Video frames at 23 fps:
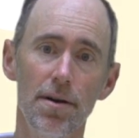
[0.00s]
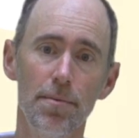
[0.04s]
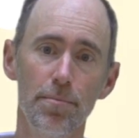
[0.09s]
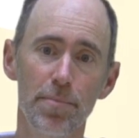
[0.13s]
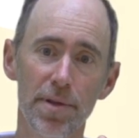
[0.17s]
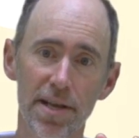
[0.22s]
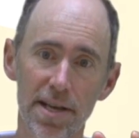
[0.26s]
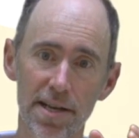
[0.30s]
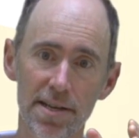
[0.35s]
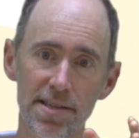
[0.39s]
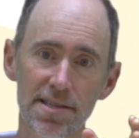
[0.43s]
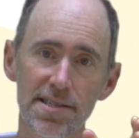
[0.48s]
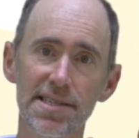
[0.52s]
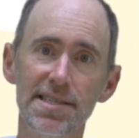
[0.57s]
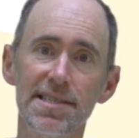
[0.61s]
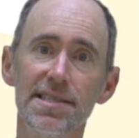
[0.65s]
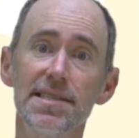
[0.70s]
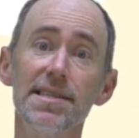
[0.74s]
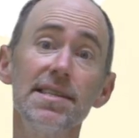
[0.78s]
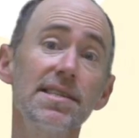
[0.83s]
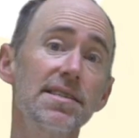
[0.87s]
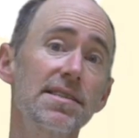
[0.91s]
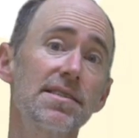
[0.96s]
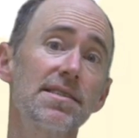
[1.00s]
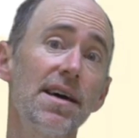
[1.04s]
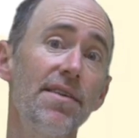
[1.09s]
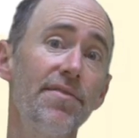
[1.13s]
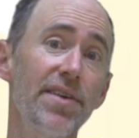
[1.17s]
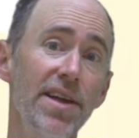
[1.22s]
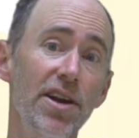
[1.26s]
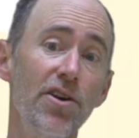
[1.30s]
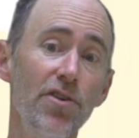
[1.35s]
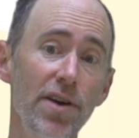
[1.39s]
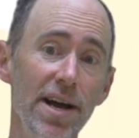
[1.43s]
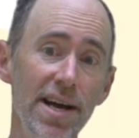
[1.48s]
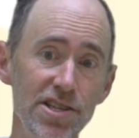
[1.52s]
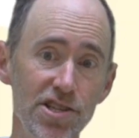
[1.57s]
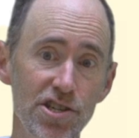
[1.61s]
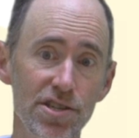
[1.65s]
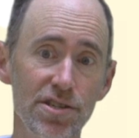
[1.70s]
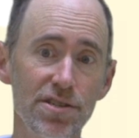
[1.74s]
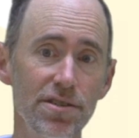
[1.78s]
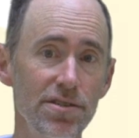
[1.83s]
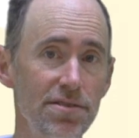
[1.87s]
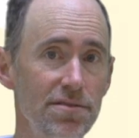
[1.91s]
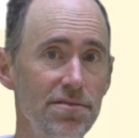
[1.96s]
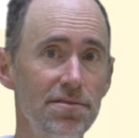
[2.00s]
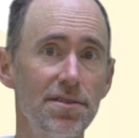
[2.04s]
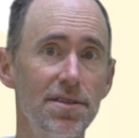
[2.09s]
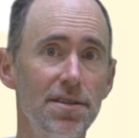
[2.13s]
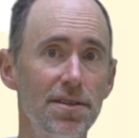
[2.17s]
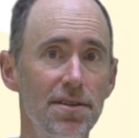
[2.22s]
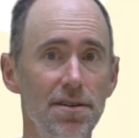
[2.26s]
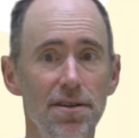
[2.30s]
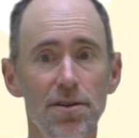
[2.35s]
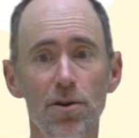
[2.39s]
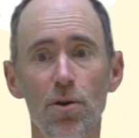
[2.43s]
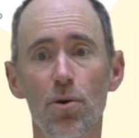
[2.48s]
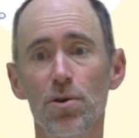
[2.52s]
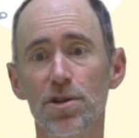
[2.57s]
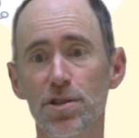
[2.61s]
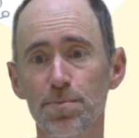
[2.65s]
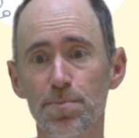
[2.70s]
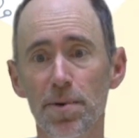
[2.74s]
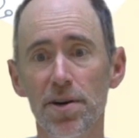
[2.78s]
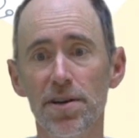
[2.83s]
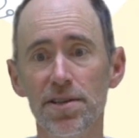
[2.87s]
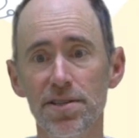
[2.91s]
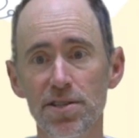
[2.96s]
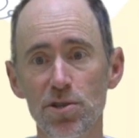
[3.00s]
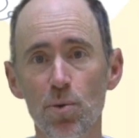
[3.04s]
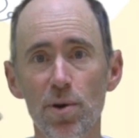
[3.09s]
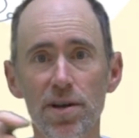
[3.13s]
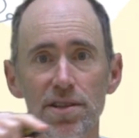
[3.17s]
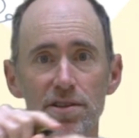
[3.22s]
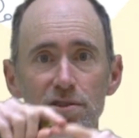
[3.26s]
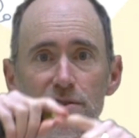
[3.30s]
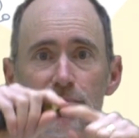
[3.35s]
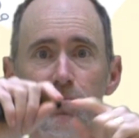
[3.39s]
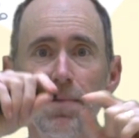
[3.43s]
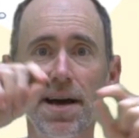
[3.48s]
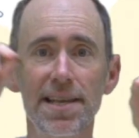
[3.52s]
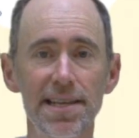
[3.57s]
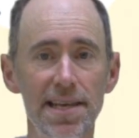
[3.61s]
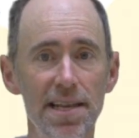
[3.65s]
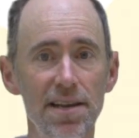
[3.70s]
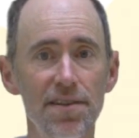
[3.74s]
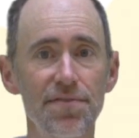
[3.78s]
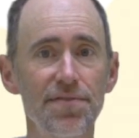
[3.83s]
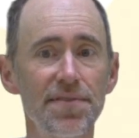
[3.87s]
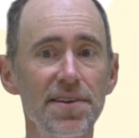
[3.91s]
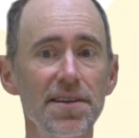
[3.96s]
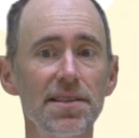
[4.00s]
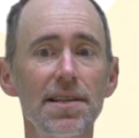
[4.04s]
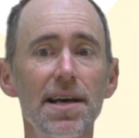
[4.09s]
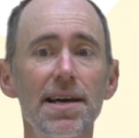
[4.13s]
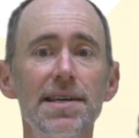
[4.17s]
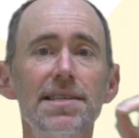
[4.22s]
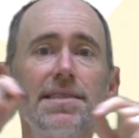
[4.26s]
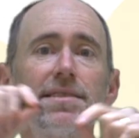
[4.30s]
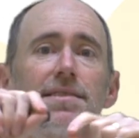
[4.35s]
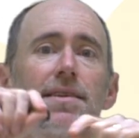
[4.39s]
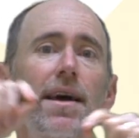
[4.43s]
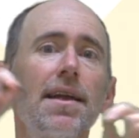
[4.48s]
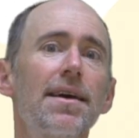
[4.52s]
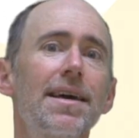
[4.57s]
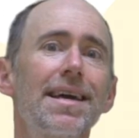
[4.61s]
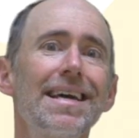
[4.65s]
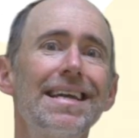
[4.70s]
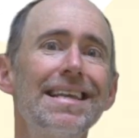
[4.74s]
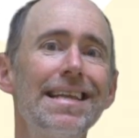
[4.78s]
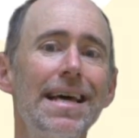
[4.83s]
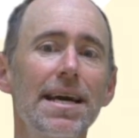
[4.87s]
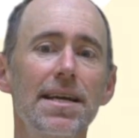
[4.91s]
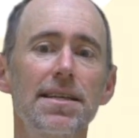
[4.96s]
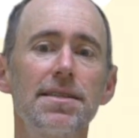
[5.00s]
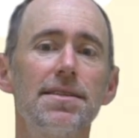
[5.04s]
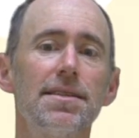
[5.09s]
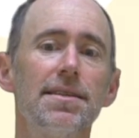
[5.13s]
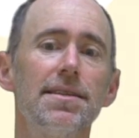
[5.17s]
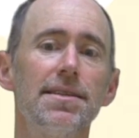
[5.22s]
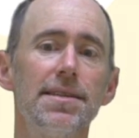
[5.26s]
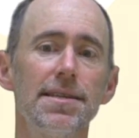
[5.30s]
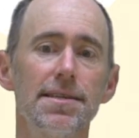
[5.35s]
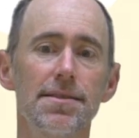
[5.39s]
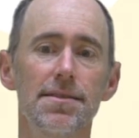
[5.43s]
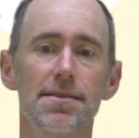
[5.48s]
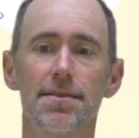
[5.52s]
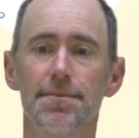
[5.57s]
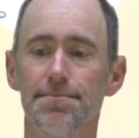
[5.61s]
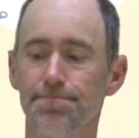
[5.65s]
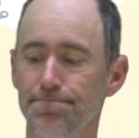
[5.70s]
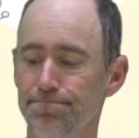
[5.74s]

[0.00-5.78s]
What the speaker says: because these disks have inner edges corresponding to where those magnetic field lines going to connect to the disk.